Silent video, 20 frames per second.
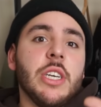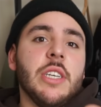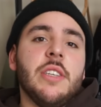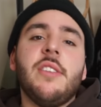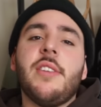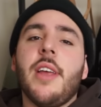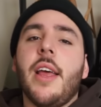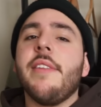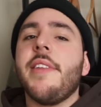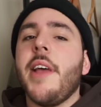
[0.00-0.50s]

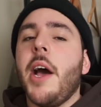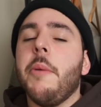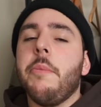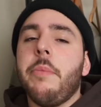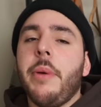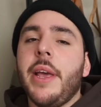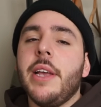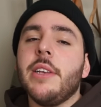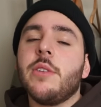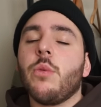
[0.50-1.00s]
standout
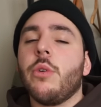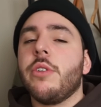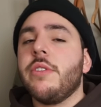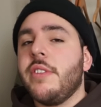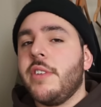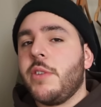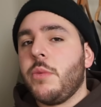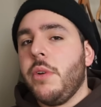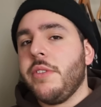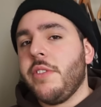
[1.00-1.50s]
piece, whereas
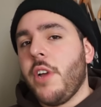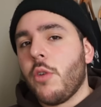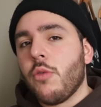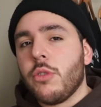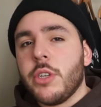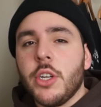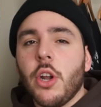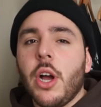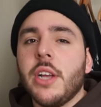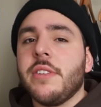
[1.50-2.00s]
this one's like
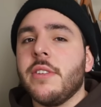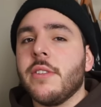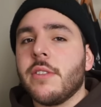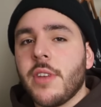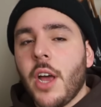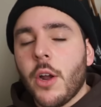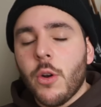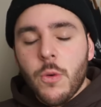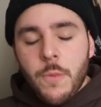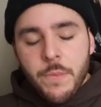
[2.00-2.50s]
really nice and
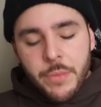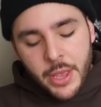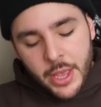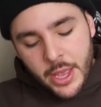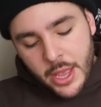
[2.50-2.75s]
subtle.